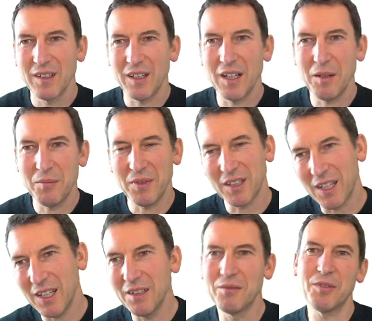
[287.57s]
I'm
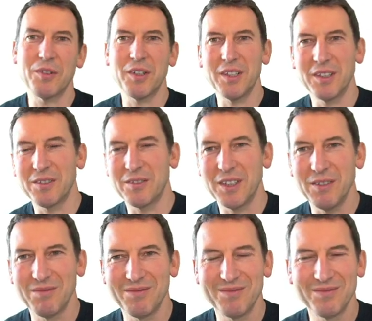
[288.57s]
again very
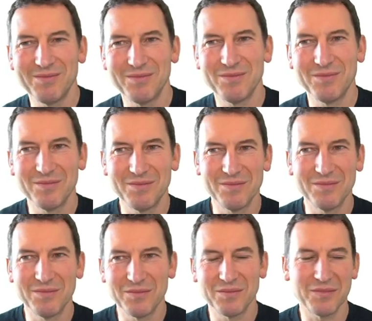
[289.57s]
hungry.
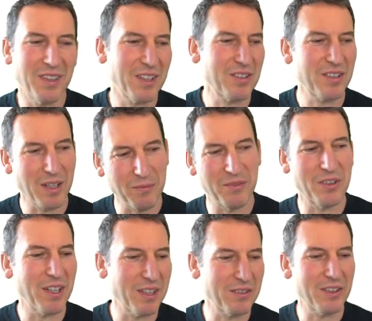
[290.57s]
Actually, I'm
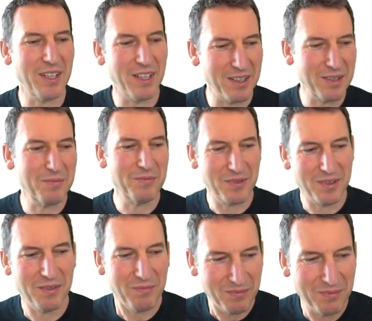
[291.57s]
very hungry again is
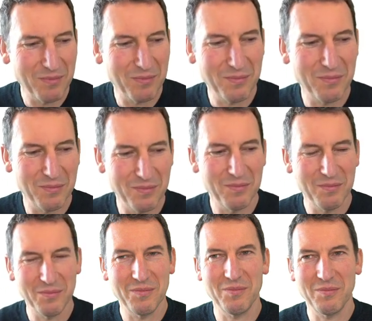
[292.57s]
the
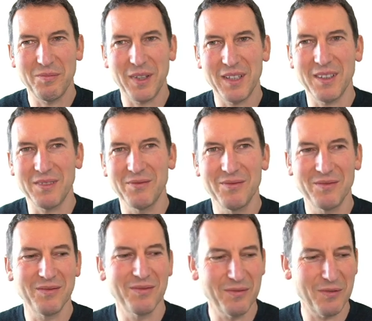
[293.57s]
better
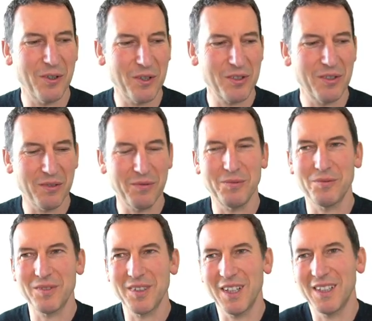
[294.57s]
version of
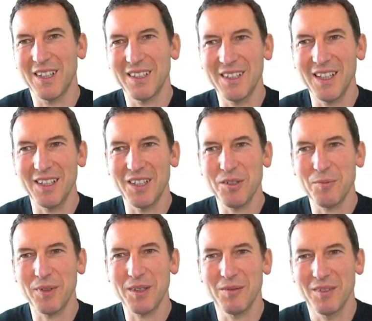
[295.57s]
saying that in English,
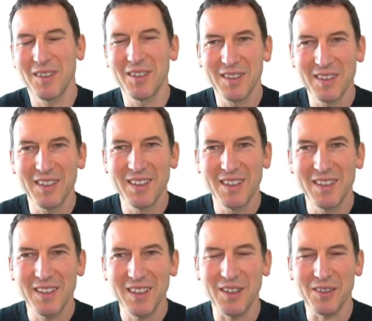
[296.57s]
but
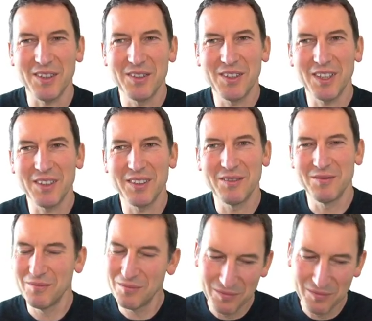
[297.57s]
you know, you can